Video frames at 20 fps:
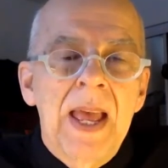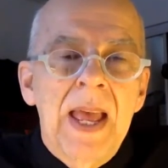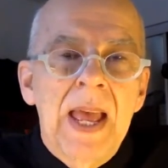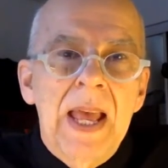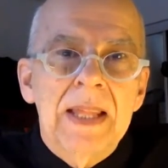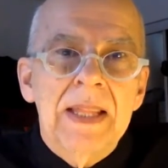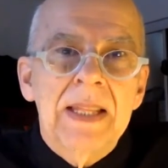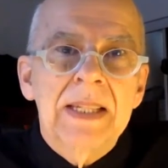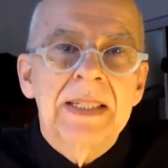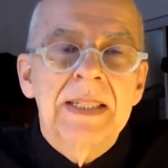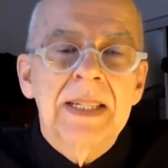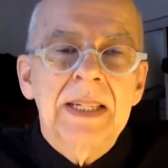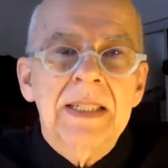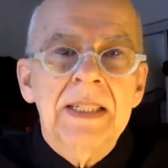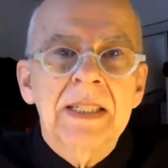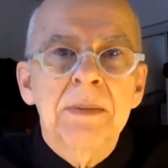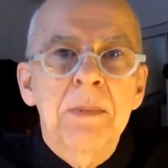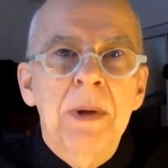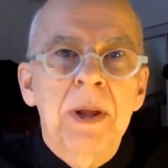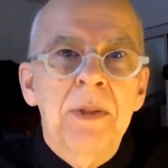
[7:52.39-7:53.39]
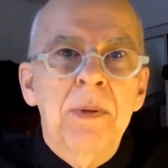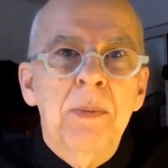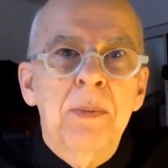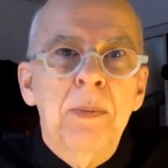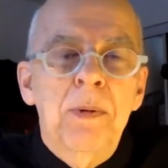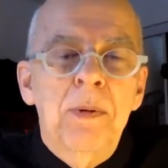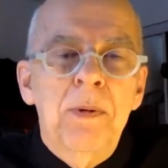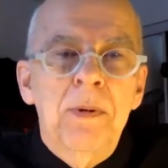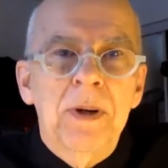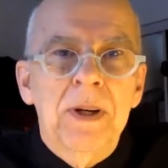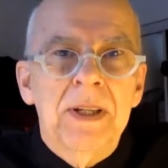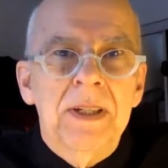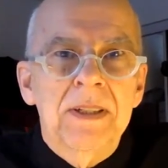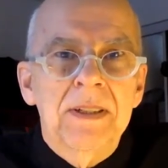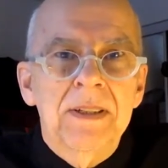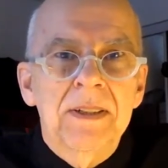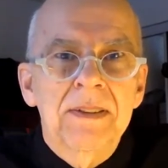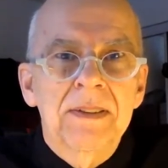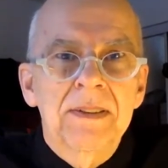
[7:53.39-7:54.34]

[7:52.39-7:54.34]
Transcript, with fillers: At the six month point,